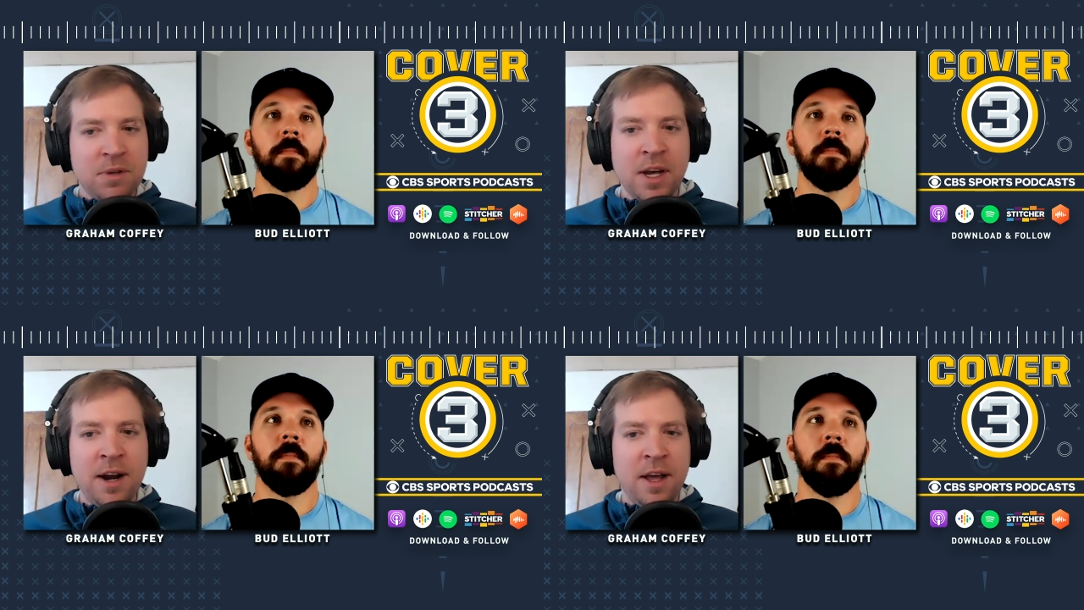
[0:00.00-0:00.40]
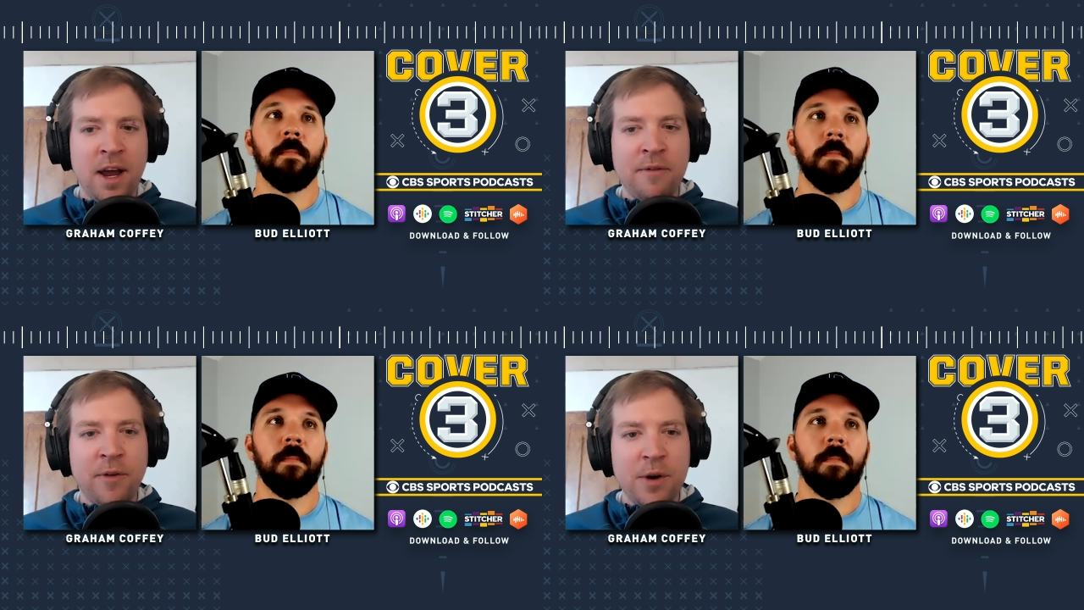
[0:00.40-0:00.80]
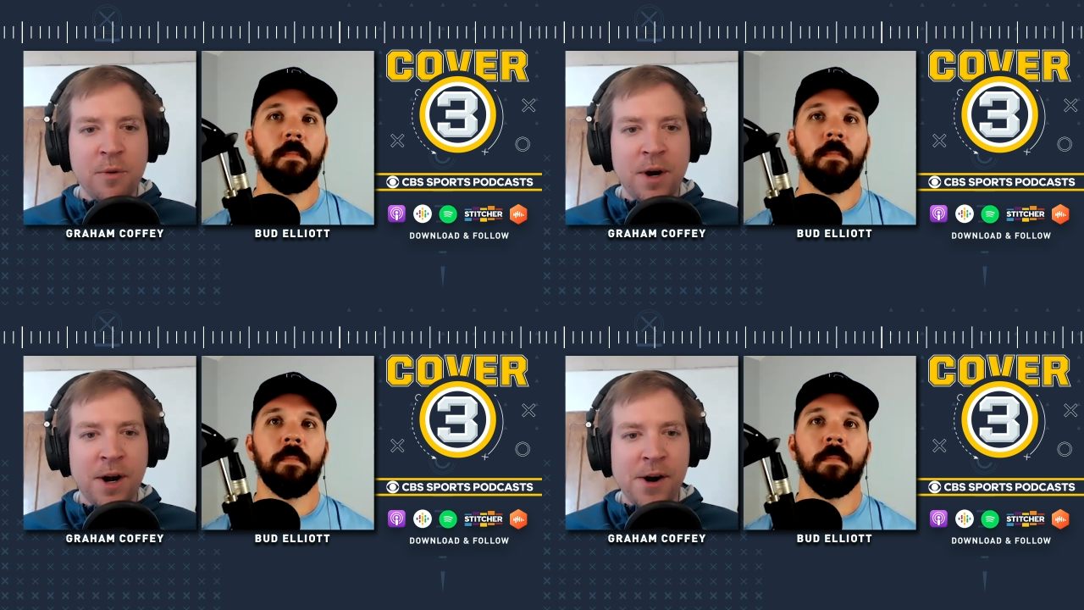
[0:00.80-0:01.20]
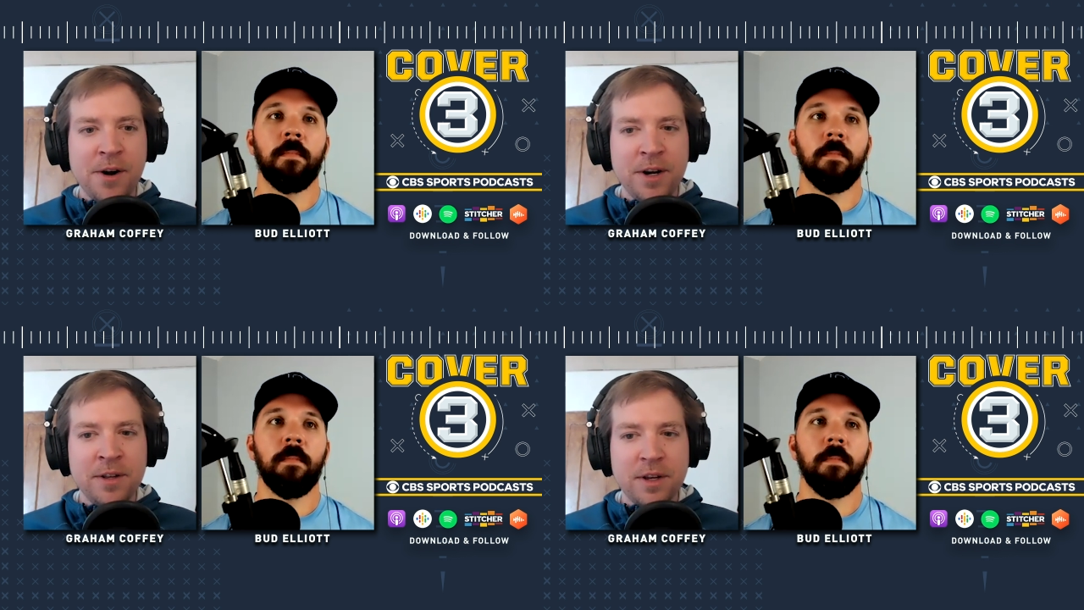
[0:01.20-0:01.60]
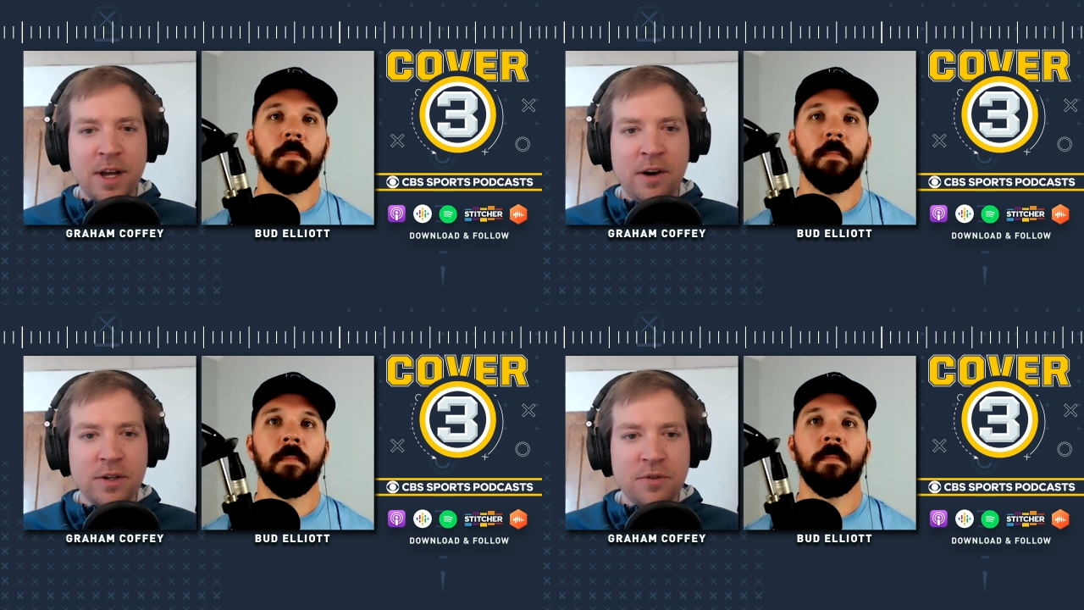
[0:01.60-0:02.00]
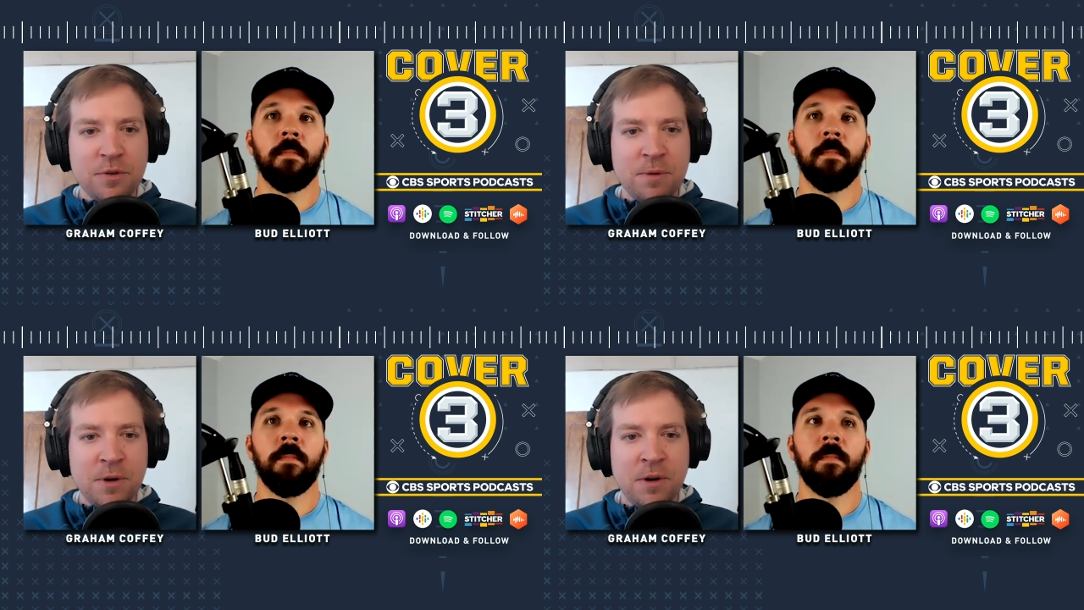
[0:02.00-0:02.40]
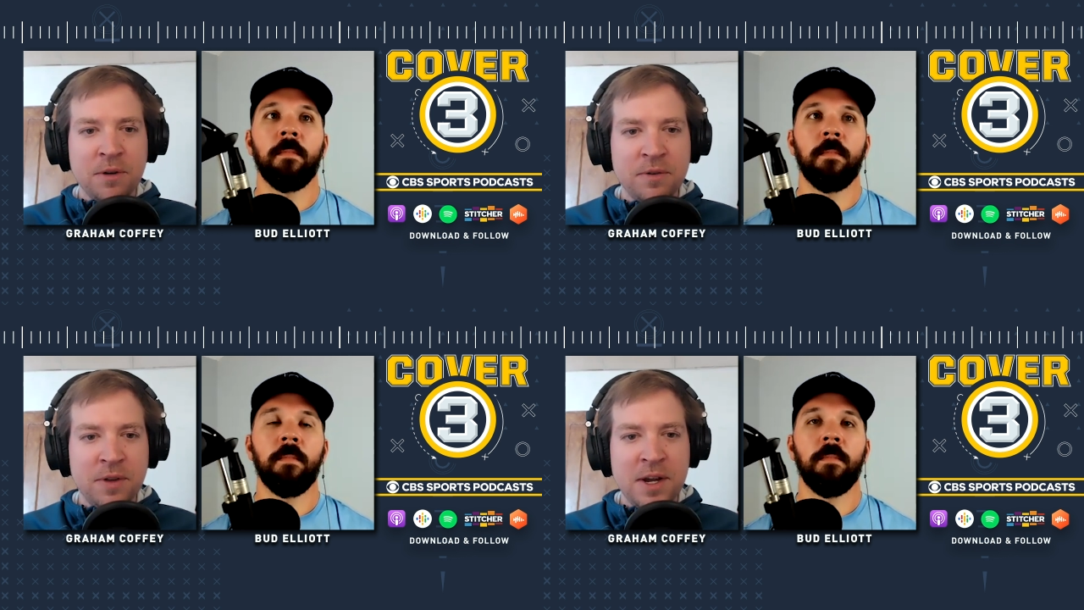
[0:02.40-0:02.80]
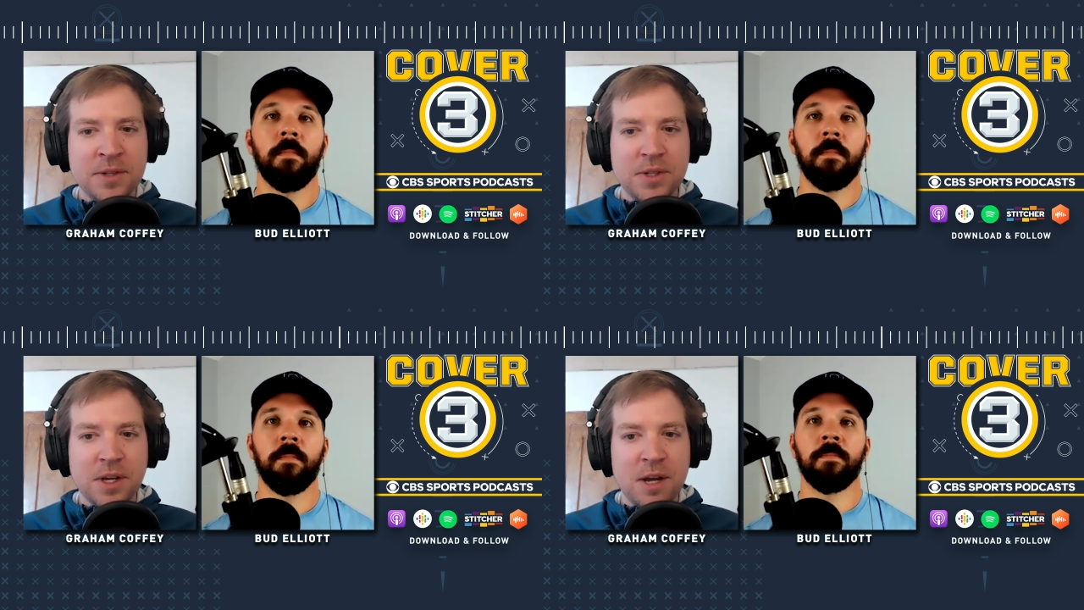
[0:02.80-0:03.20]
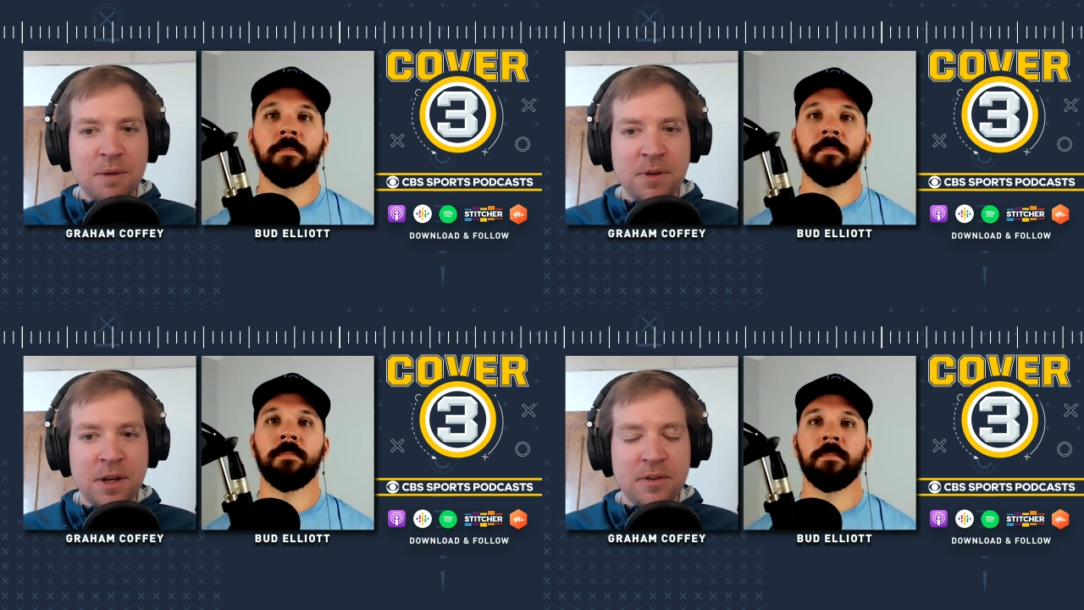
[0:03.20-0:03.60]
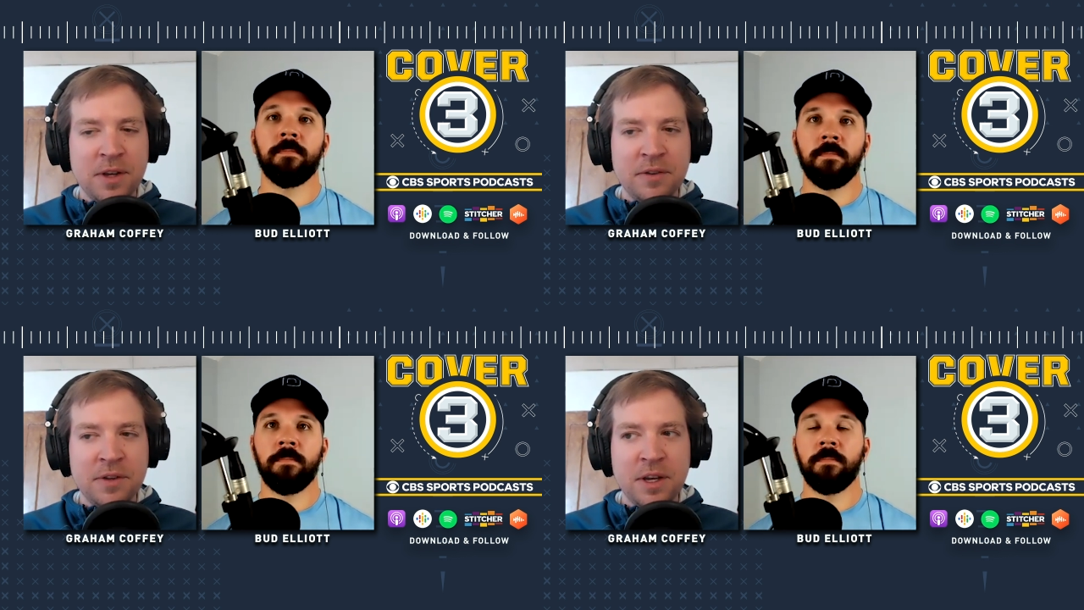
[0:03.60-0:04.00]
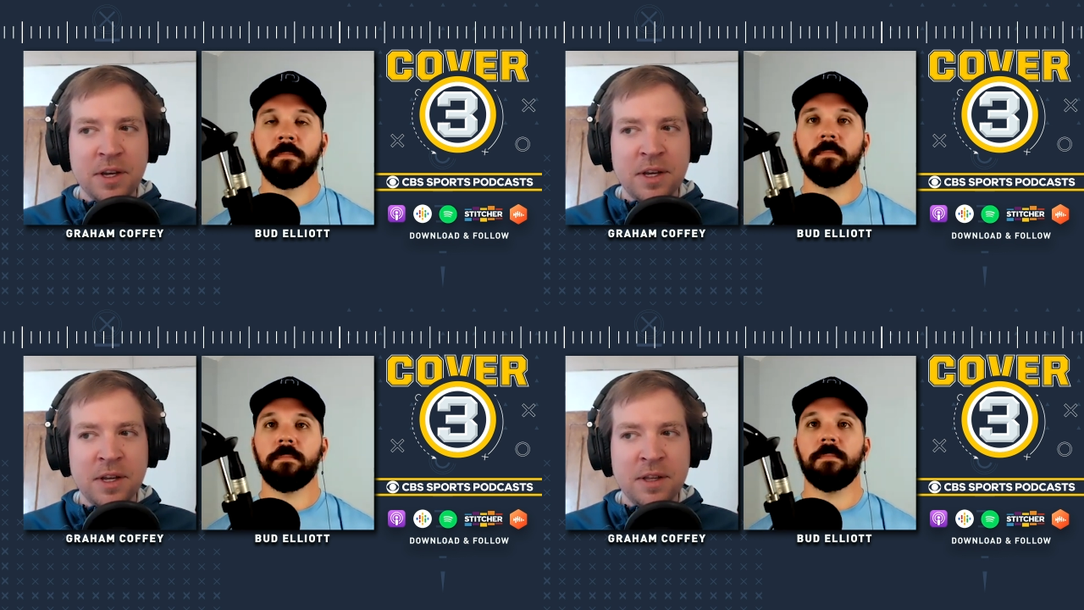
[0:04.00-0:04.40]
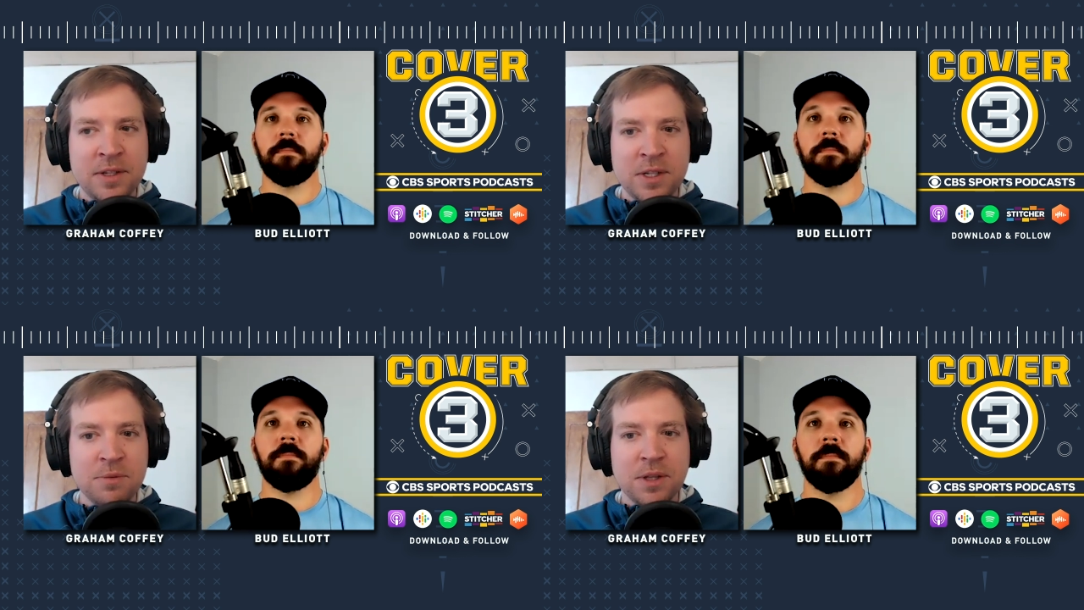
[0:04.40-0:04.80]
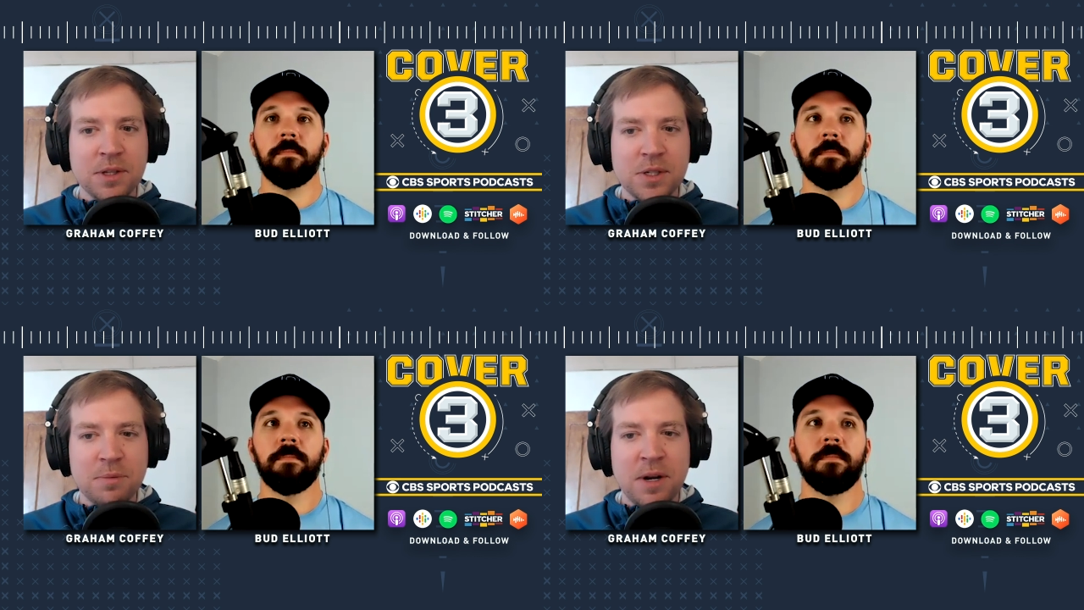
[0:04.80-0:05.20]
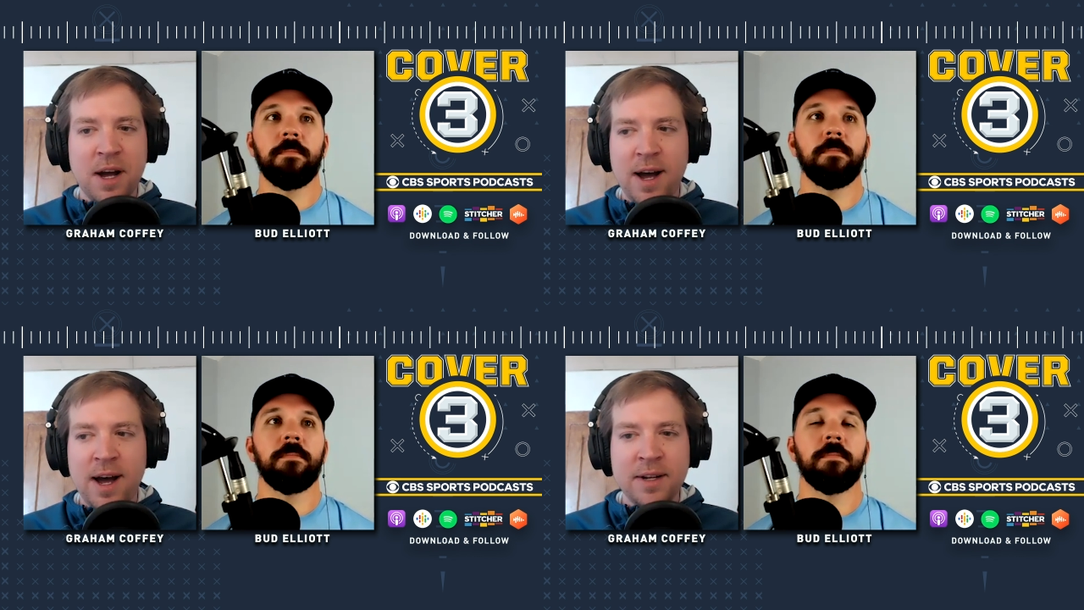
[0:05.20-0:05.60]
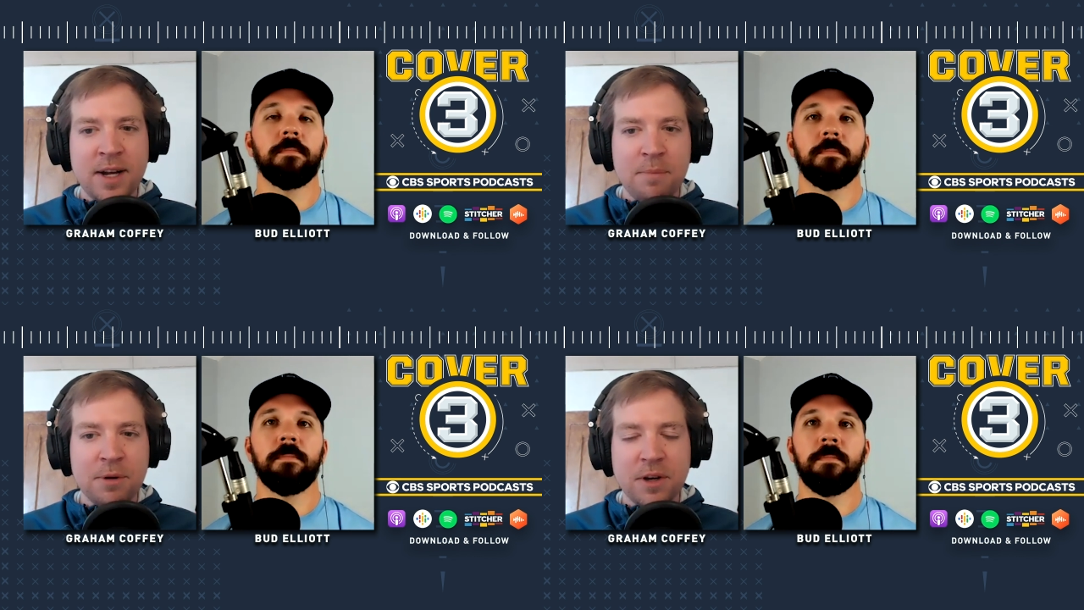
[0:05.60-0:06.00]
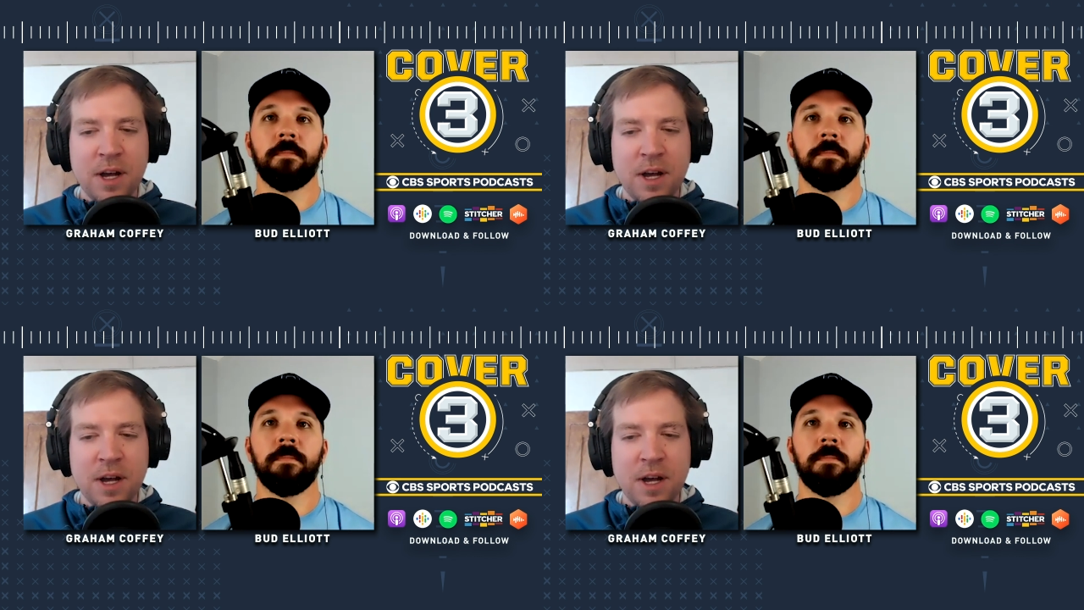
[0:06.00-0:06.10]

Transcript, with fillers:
Speaker 1: kind of everywhere in the college football landscape like lately. It, it seems like this has been a hot topic of